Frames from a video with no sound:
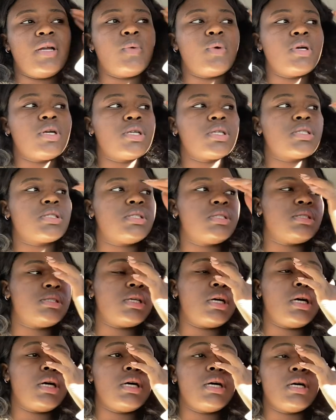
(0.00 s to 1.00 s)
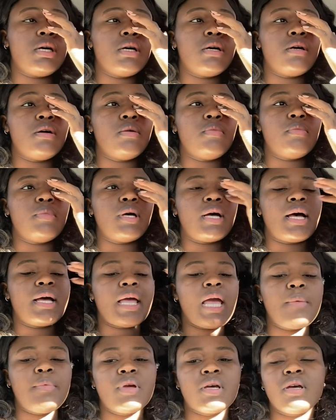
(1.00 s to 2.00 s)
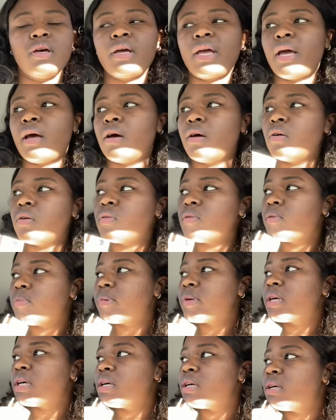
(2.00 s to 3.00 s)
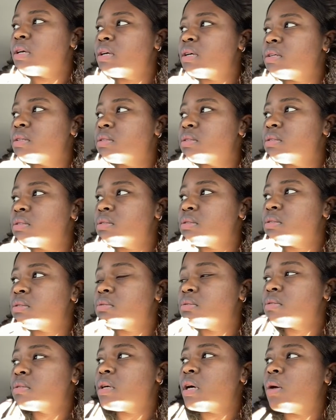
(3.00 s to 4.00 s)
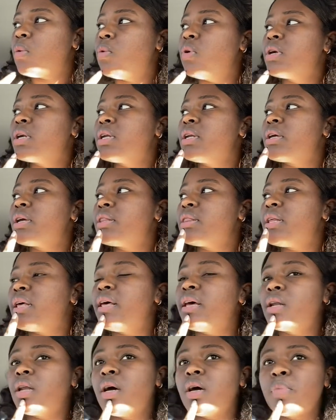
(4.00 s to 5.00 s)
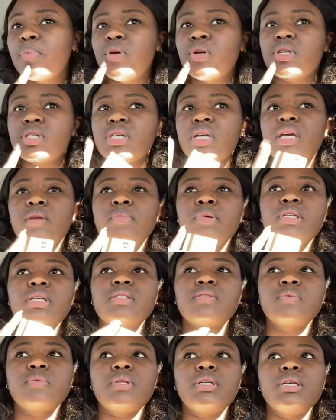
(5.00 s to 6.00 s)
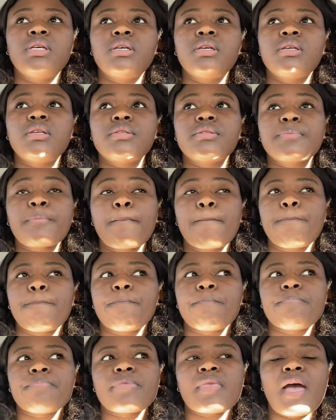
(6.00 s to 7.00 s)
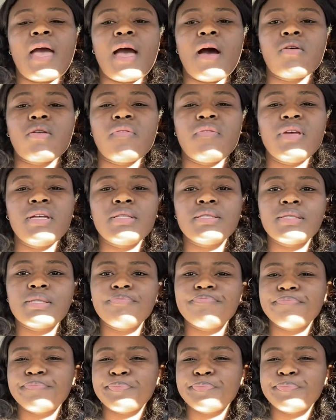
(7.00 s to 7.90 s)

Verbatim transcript: Works. um I came to Cookout because I wanted to get the eggnog milkshake, but this one is out of it.